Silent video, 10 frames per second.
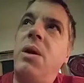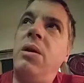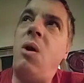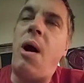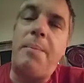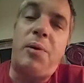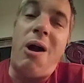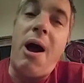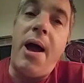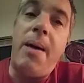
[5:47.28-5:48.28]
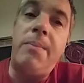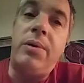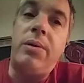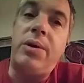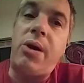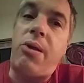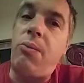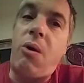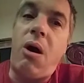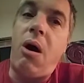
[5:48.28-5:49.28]
not primed,
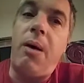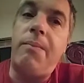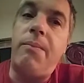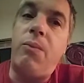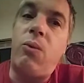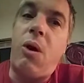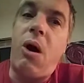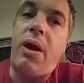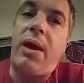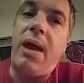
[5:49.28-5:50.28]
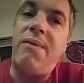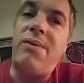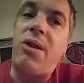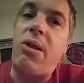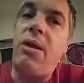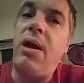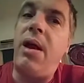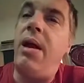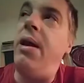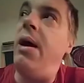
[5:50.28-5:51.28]
just raw canvas.
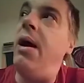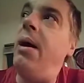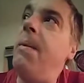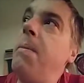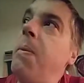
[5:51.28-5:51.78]
And, I